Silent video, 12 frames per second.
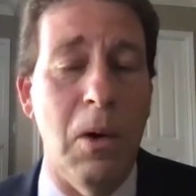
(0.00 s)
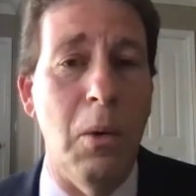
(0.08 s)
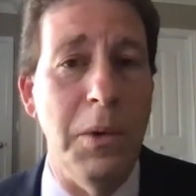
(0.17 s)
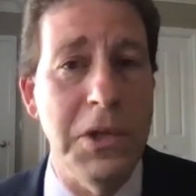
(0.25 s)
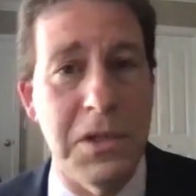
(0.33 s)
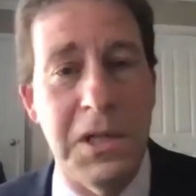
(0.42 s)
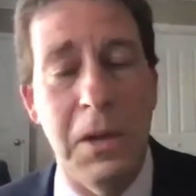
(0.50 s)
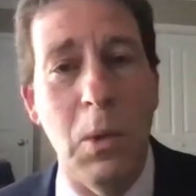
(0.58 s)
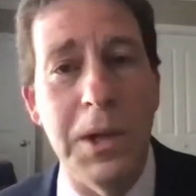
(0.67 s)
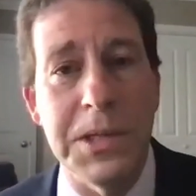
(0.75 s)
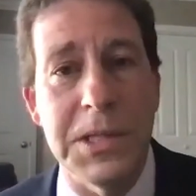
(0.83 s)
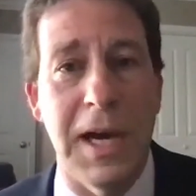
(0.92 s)
always the
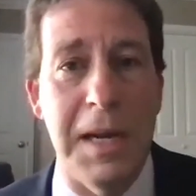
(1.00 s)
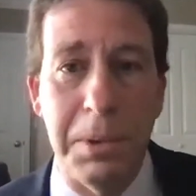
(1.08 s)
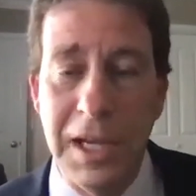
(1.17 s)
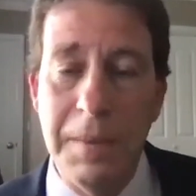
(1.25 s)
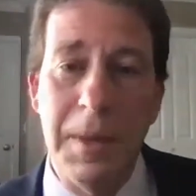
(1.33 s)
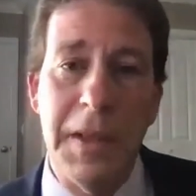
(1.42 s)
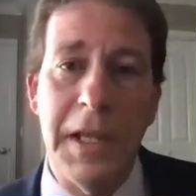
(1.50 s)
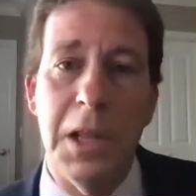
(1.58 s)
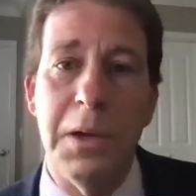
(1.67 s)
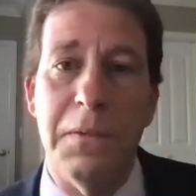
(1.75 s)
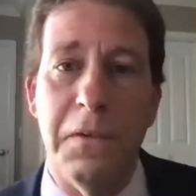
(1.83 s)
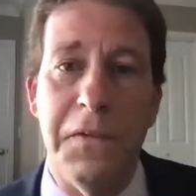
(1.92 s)
one side blaming the
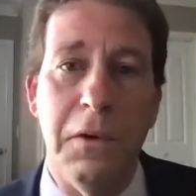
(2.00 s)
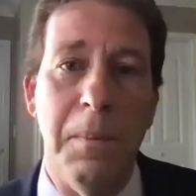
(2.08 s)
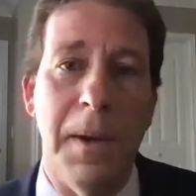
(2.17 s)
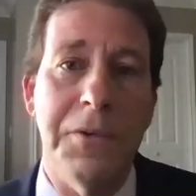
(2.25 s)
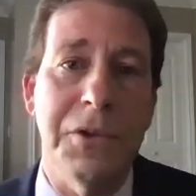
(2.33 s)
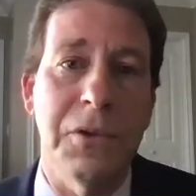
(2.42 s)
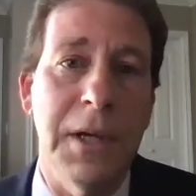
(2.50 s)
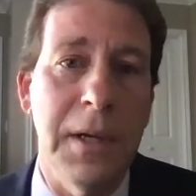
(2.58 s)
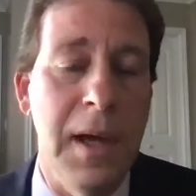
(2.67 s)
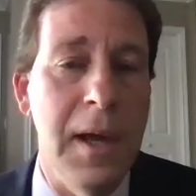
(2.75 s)
other for filibustering.